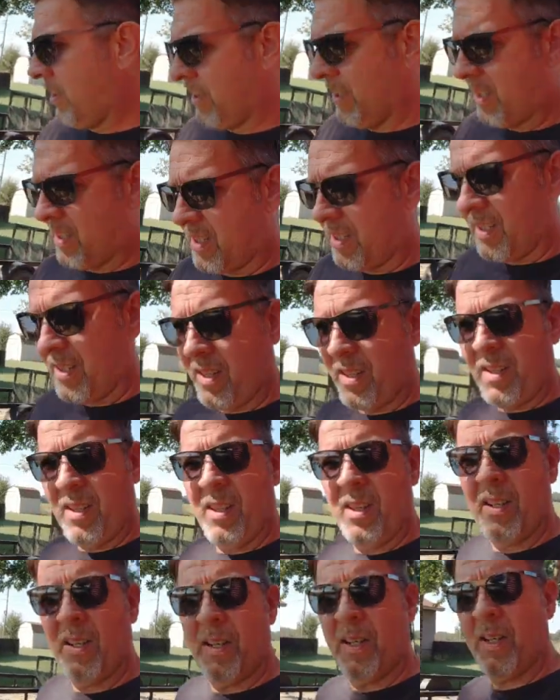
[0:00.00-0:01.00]
let's uh,
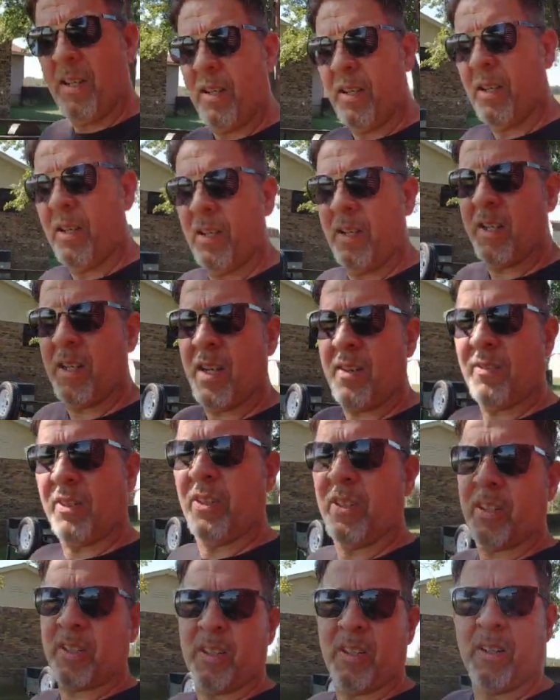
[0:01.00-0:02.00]
have a
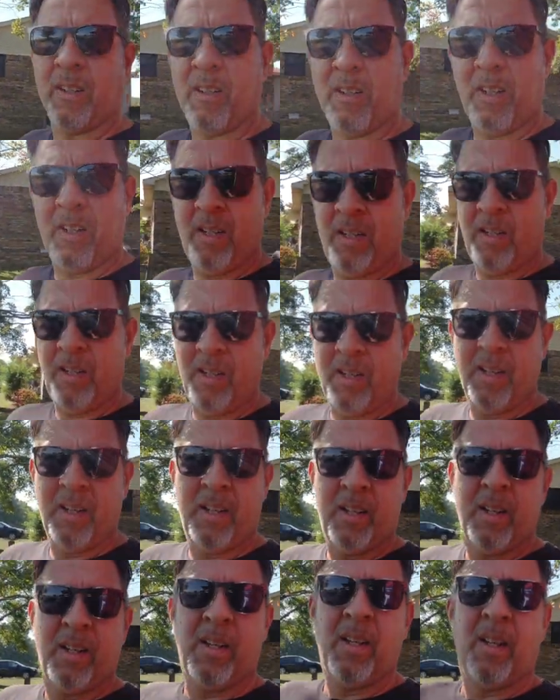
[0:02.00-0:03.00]
look here
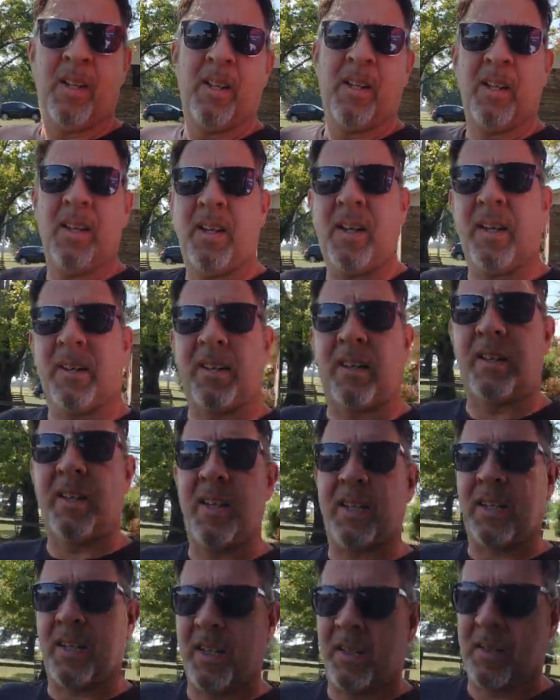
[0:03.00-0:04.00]
at the
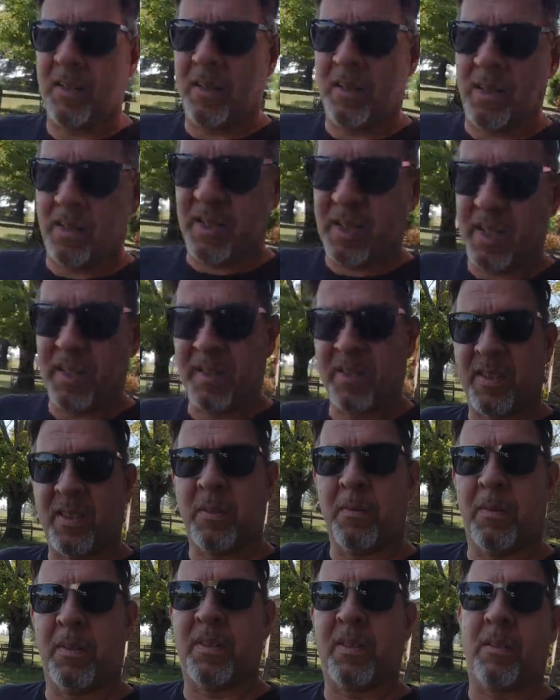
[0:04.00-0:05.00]
Lincoln. You can kind of
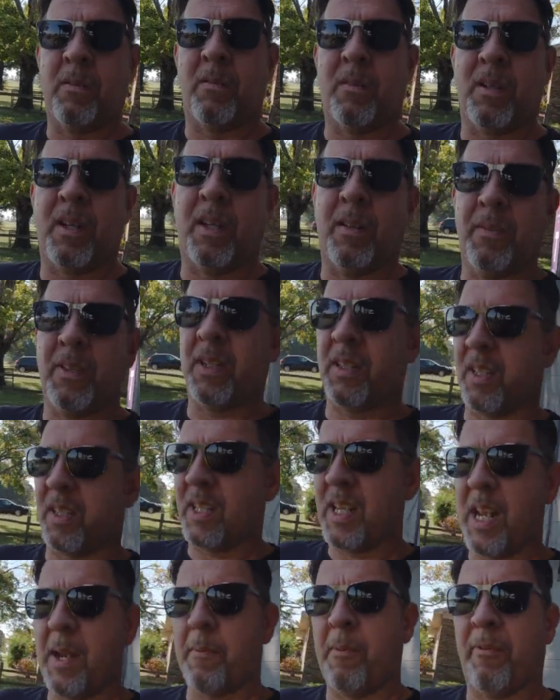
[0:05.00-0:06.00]
see what's going on. Let me get the
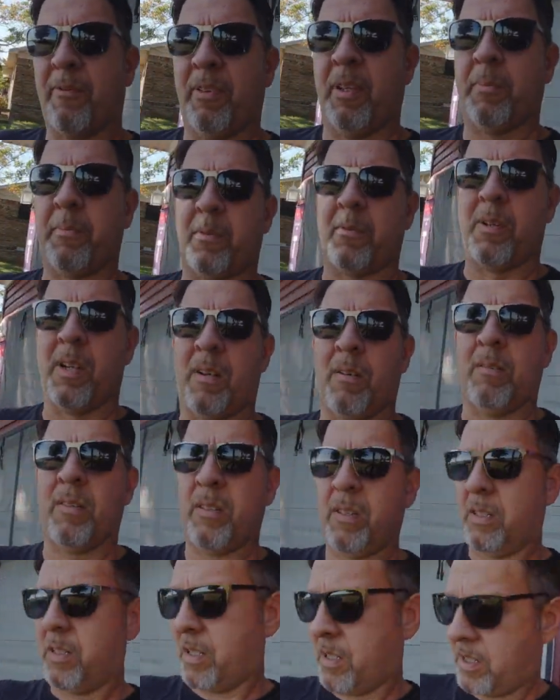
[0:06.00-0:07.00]
camera flipped around,
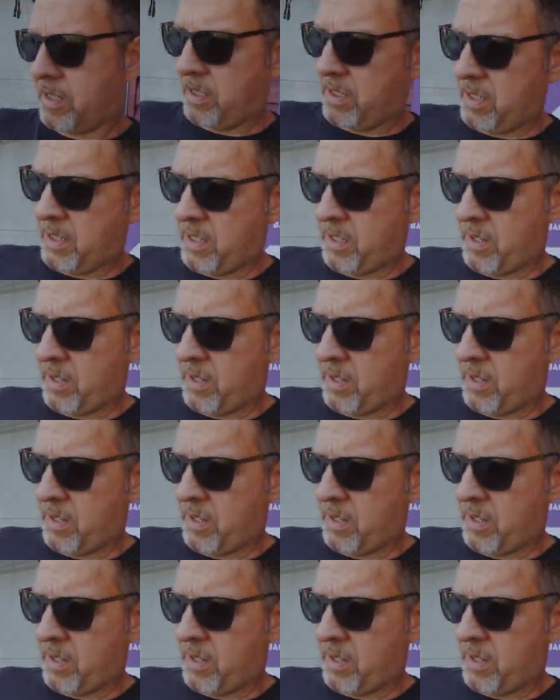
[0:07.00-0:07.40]
and uh,